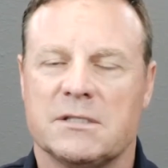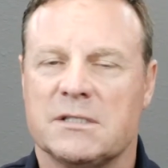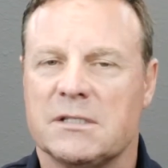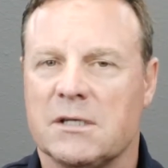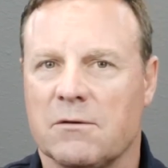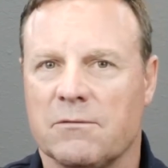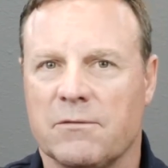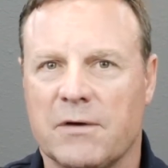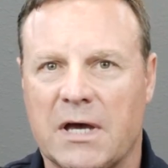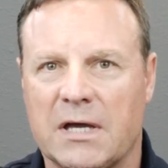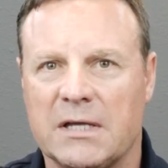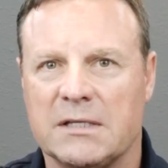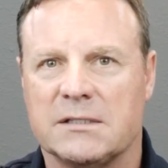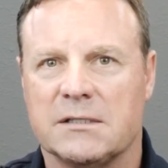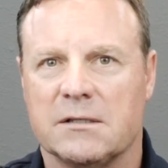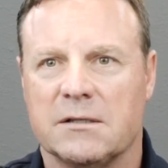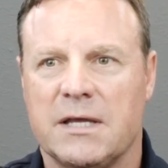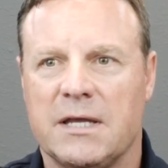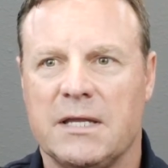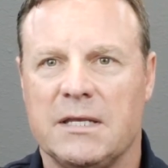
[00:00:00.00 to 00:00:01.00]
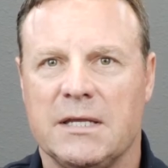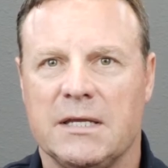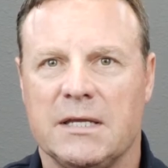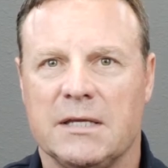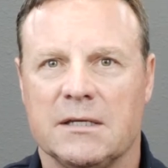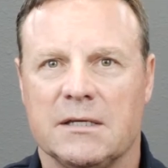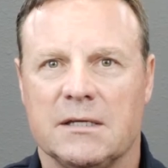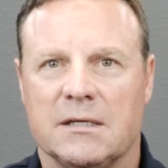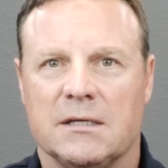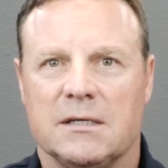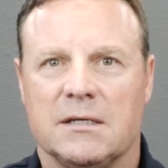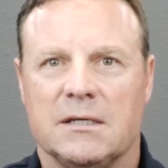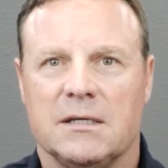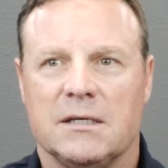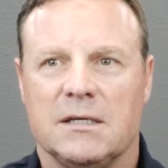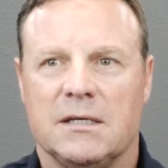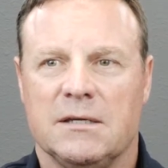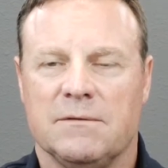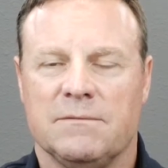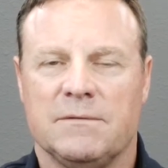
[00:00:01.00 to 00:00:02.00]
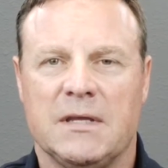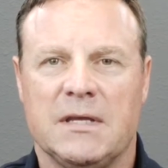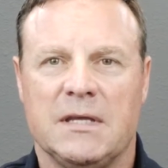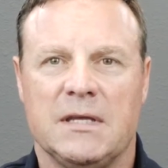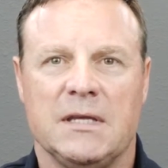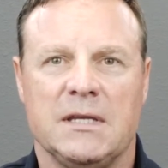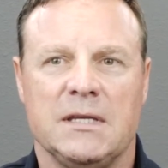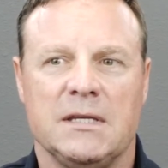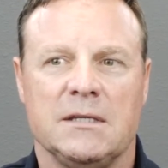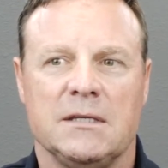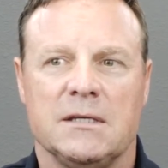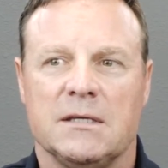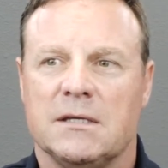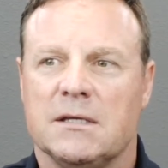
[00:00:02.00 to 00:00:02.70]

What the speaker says: self-isolating, if they